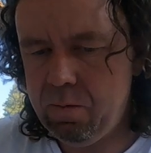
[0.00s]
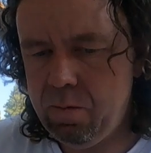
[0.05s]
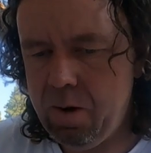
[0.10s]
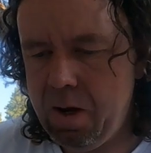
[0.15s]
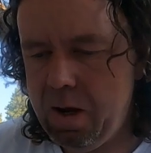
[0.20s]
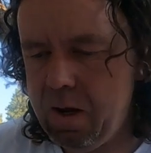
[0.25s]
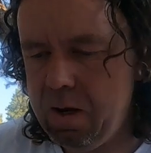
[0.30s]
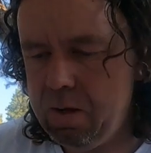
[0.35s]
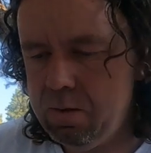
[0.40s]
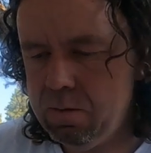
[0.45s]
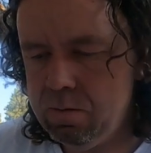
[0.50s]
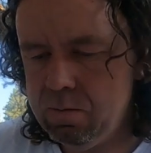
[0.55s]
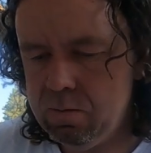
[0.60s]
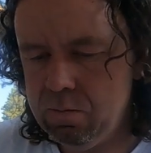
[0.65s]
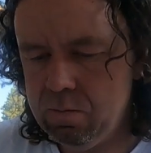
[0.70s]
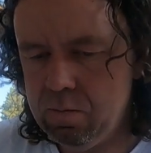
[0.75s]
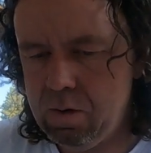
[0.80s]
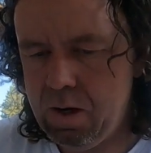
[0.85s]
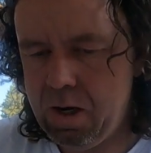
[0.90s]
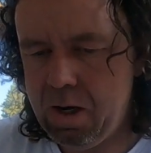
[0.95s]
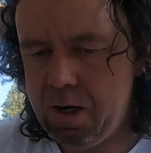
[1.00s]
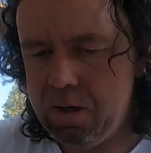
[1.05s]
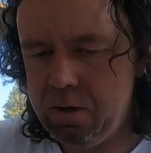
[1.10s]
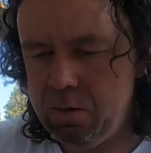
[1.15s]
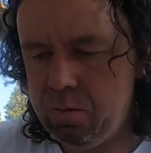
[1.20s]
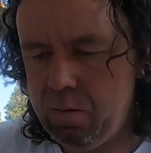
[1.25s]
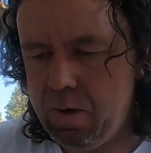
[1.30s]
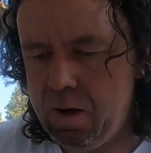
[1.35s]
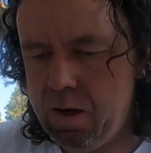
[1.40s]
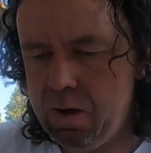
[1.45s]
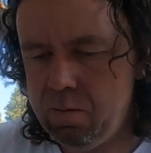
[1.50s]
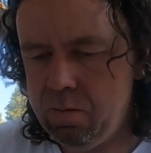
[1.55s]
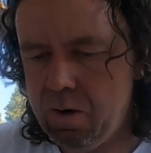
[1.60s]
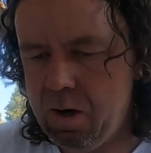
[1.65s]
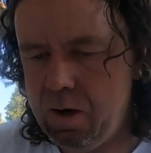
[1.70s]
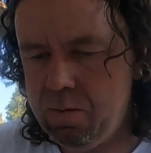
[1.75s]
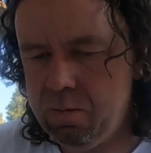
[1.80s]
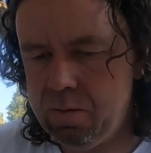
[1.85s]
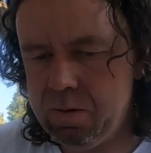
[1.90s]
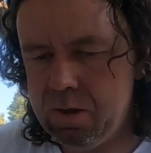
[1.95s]
away, right away,
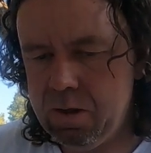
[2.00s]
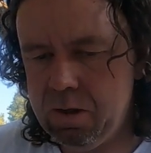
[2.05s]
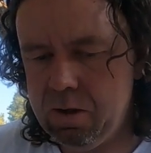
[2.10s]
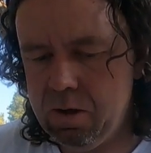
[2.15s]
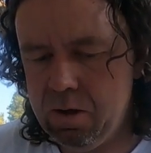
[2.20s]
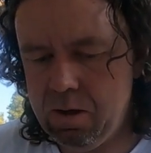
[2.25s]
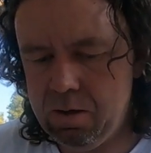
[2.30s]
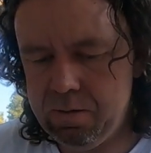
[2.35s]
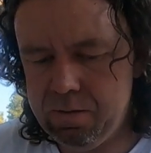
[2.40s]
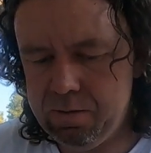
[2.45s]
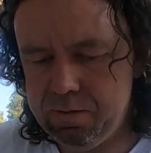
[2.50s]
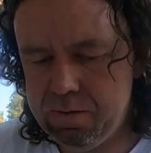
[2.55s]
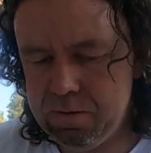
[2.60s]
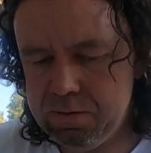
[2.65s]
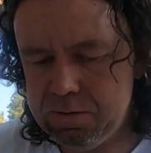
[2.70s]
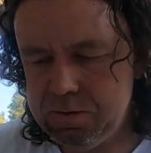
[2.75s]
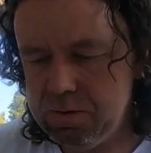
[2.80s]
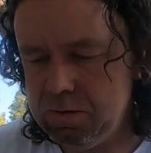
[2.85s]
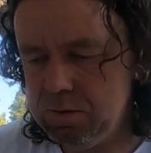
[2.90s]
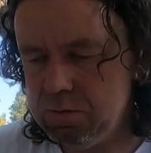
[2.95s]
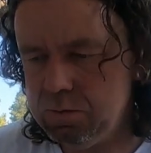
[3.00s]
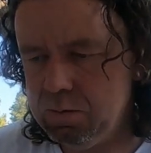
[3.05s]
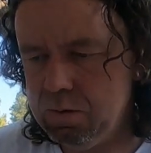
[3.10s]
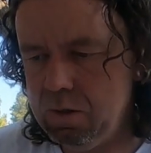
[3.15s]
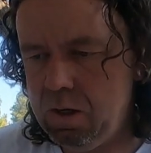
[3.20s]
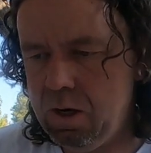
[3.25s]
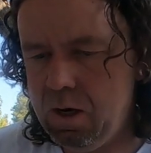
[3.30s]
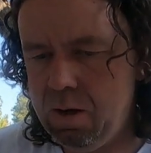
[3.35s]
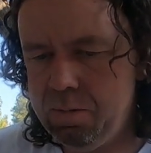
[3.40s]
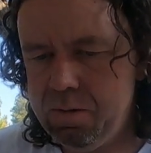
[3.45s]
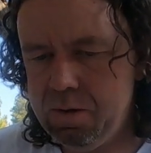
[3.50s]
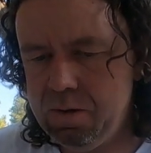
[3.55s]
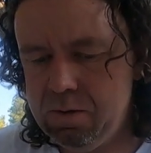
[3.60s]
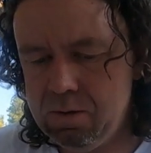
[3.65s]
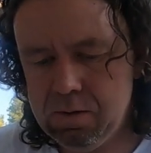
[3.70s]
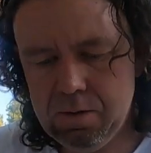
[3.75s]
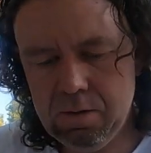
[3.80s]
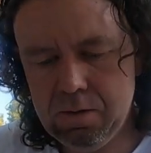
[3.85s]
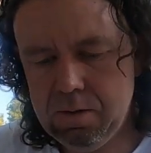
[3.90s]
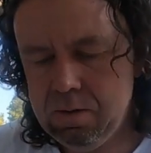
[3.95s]
right when I heard that these things were up
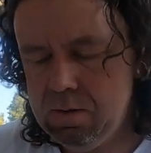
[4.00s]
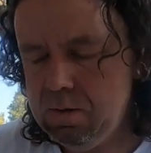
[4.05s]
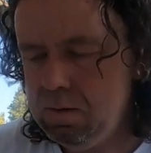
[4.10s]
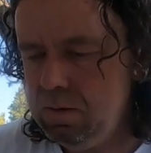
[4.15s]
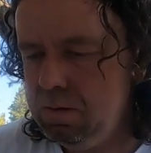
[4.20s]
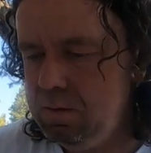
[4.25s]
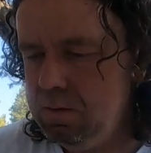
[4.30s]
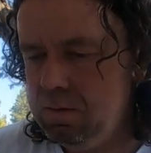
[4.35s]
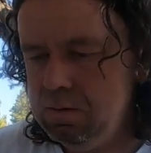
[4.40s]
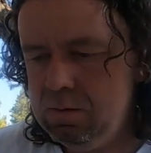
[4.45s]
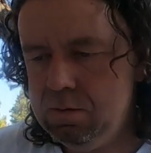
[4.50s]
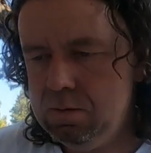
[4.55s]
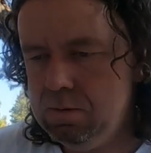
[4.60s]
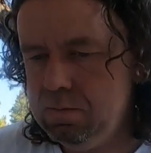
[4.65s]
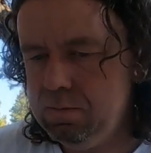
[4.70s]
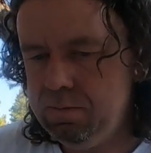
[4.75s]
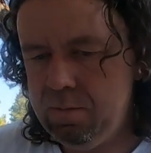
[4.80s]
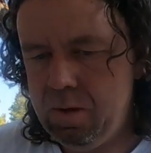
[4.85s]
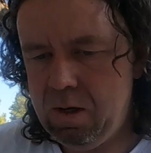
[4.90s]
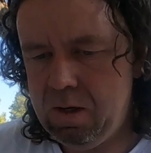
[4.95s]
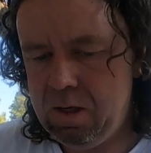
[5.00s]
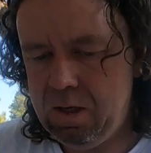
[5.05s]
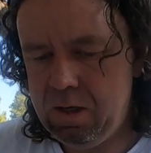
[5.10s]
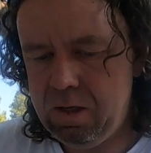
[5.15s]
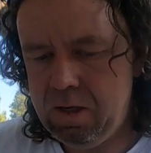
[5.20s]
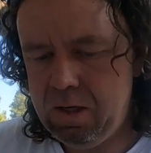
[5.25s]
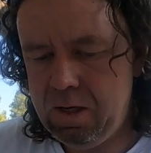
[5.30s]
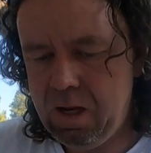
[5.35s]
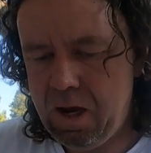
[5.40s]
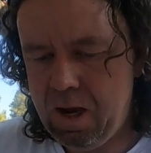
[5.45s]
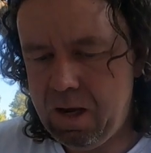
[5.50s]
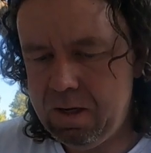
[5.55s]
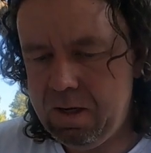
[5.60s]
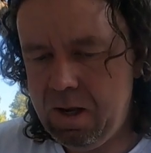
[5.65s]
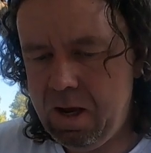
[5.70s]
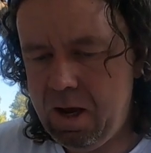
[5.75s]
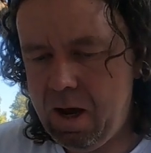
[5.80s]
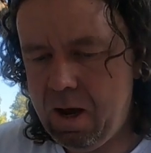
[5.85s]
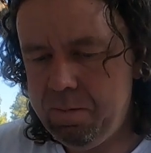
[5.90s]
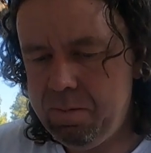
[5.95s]
man, it, it had
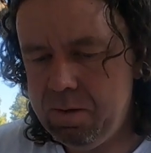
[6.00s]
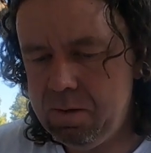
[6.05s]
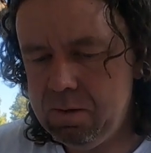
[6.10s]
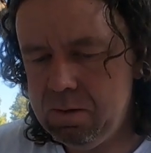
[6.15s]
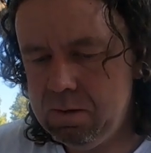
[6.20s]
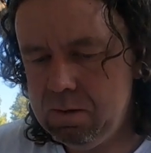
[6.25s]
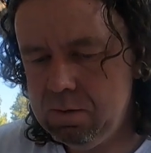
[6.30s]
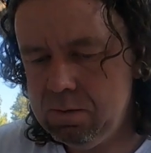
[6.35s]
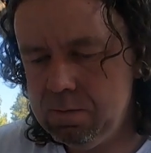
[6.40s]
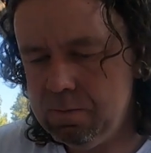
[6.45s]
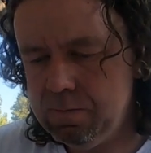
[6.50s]
to happen.